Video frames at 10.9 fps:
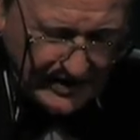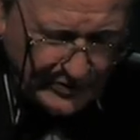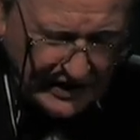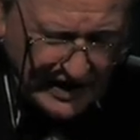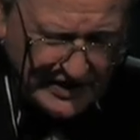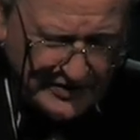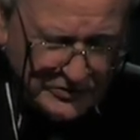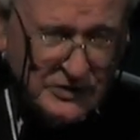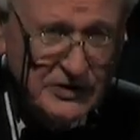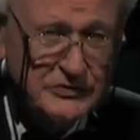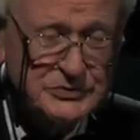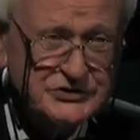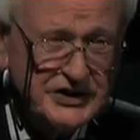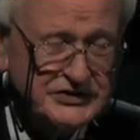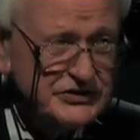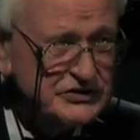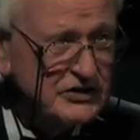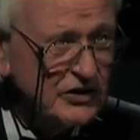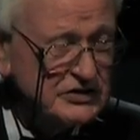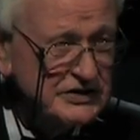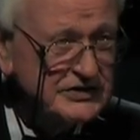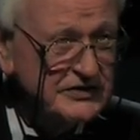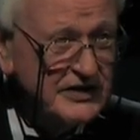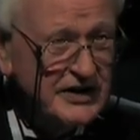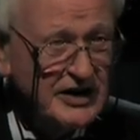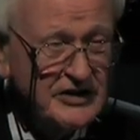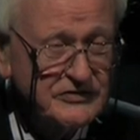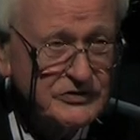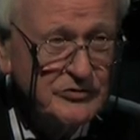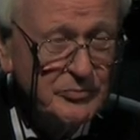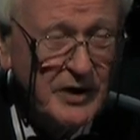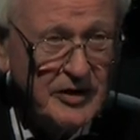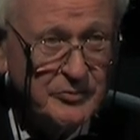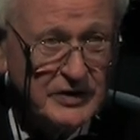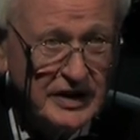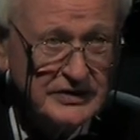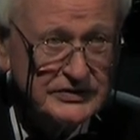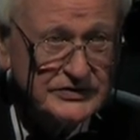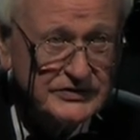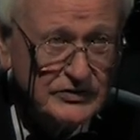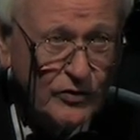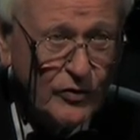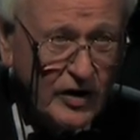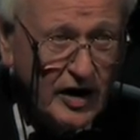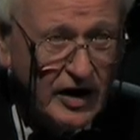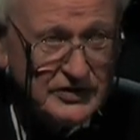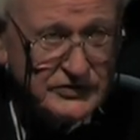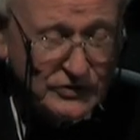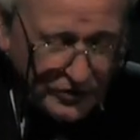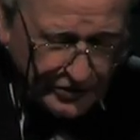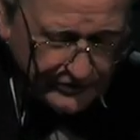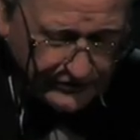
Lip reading: Well, I was sent to Scotland, and then I flew biplanes, the Hawker Hart, the Hawker